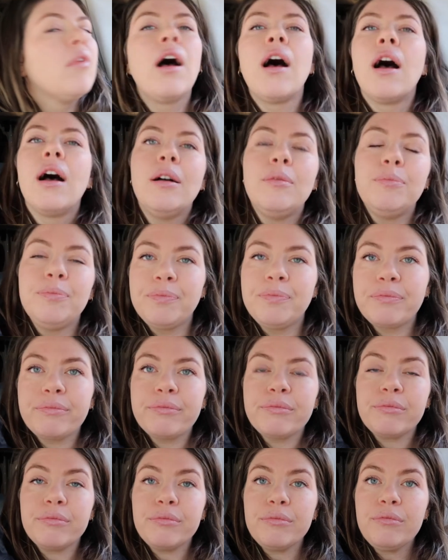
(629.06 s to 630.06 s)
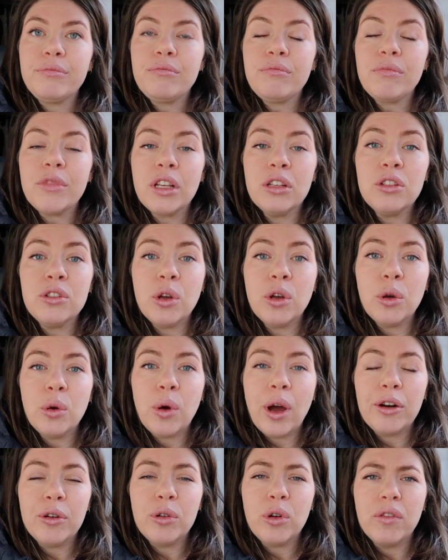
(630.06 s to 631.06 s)
Um,
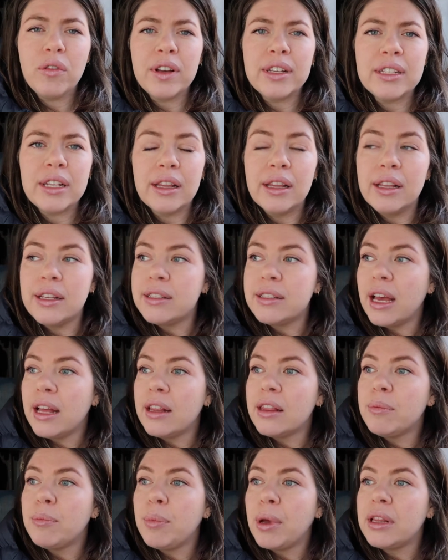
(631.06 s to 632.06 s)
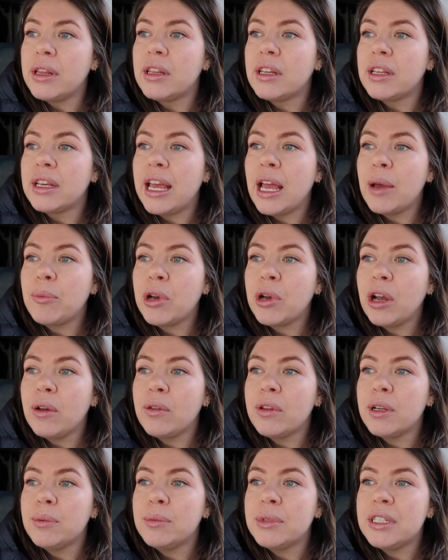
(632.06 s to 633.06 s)
so I don't know if I said this yet, but the
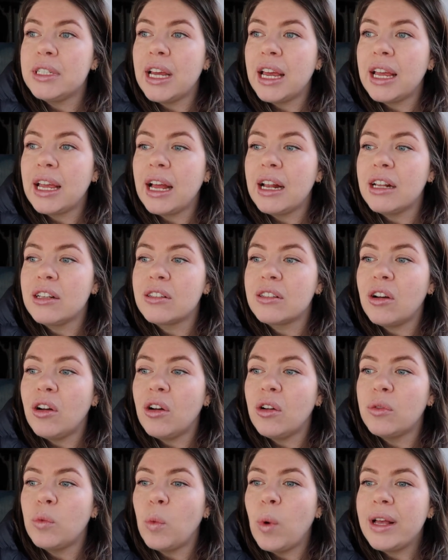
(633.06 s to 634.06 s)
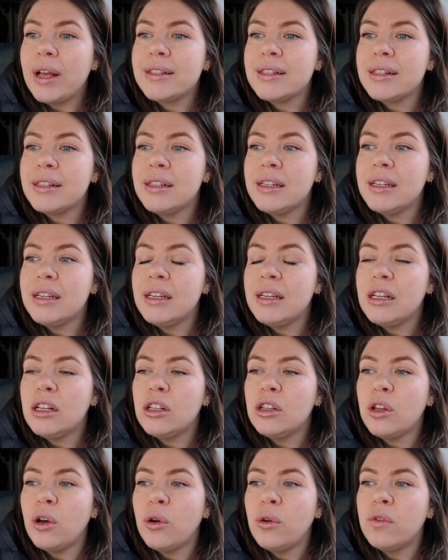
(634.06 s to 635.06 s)
campground that I'm staying at is called Wesley
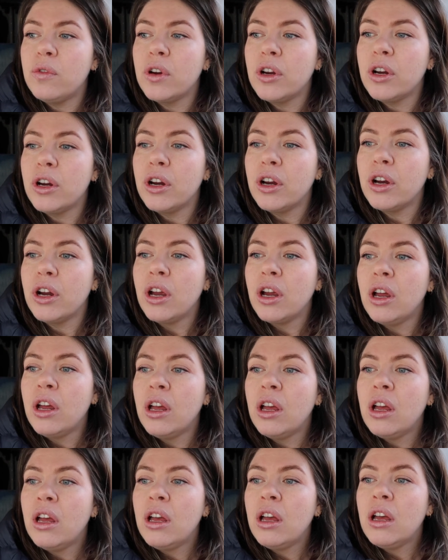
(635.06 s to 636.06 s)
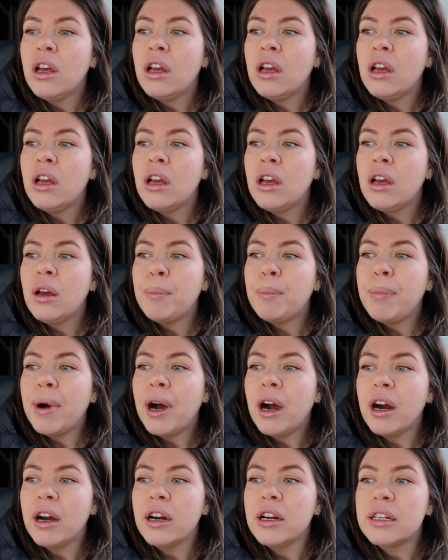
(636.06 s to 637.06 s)
Clover
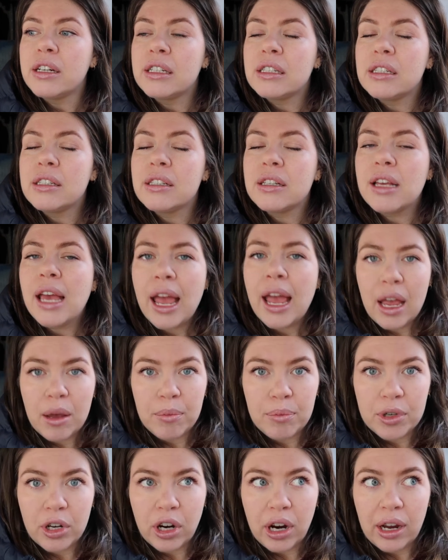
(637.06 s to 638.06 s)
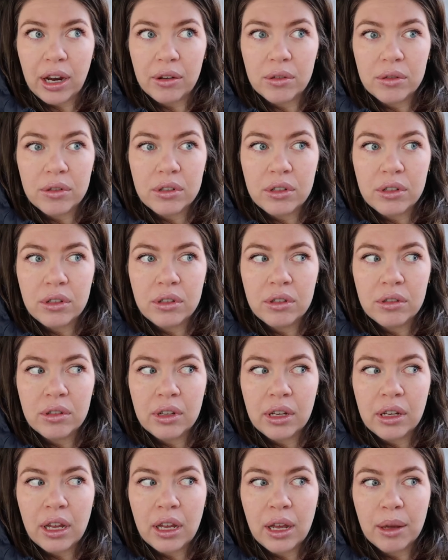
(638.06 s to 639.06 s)
Parks Campground,
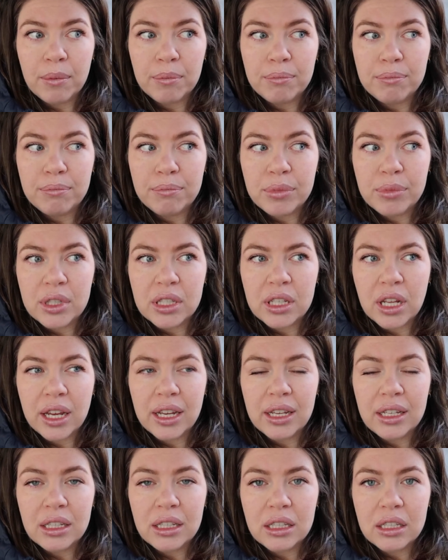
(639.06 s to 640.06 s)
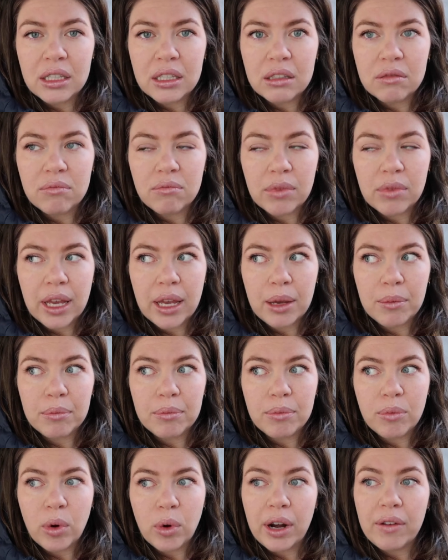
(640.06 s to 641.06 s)
campsites, camp,
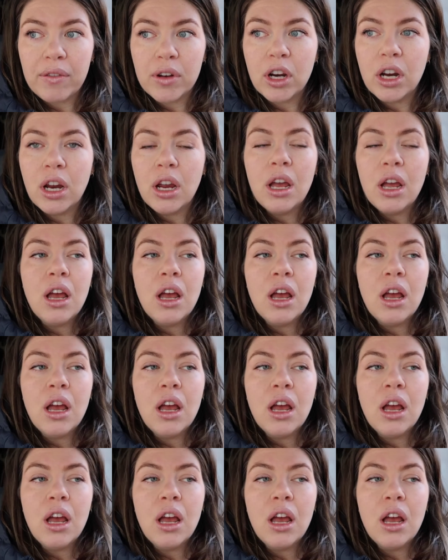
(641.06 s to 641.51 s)
whatever.